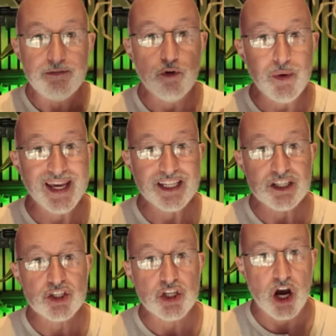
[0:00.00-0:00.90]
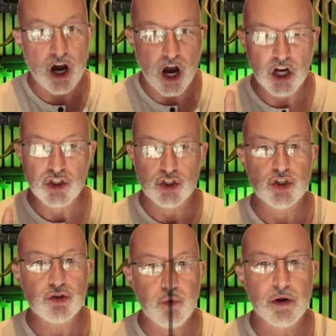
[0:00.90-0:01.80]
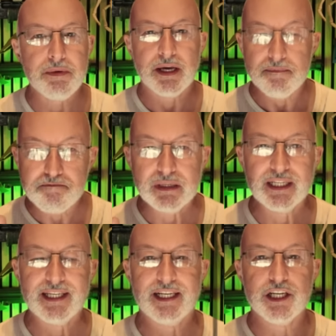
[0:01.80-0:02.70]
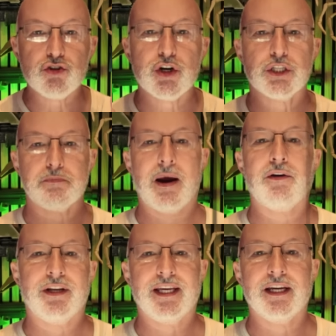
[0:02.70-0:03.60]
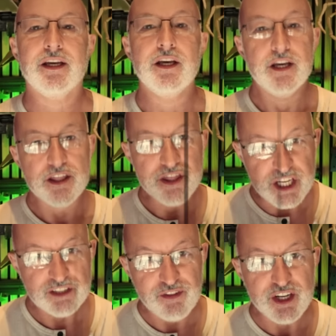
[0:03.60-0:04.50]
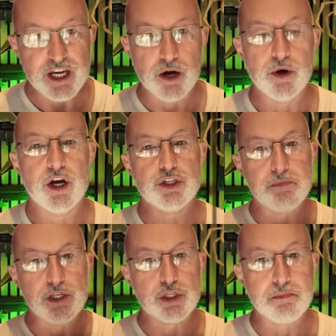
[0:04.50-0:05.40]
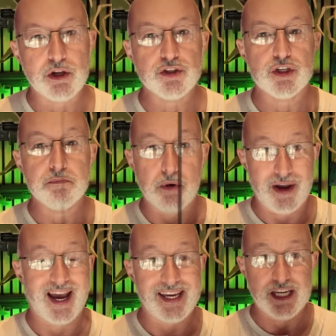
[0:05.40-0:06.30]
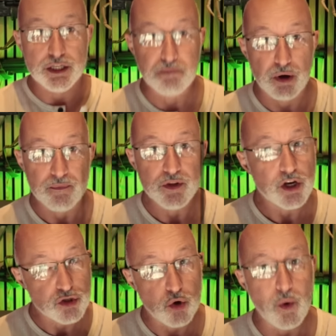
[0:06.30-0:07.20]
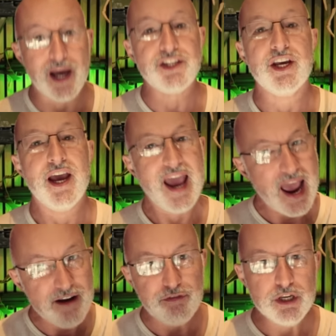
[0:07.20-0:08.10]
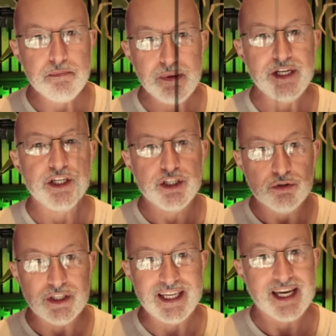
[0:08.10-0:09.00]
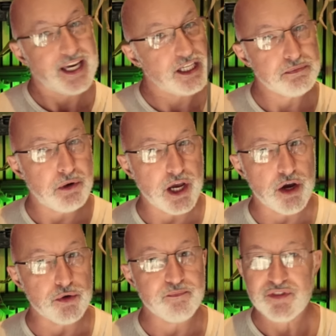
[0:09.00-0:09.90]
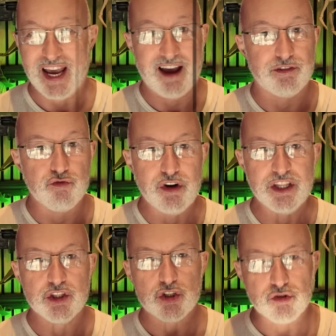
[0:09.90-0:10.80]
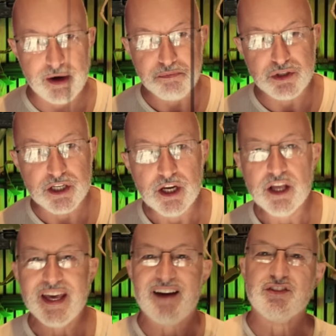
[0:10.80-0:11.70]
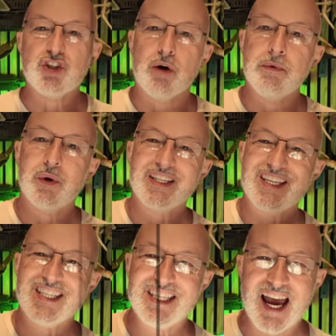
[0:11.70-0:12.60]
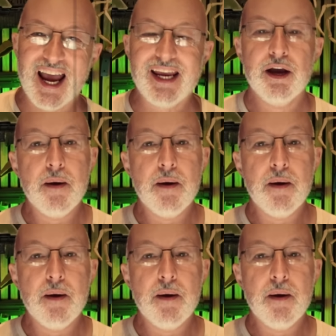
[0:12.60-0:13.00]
Before we get to start, I just want to be completely transparent here. This video has been sponsored by HeyGears, but as always, every opinion you'll hear is my own. They haven't written the script, they haven't told me what to say.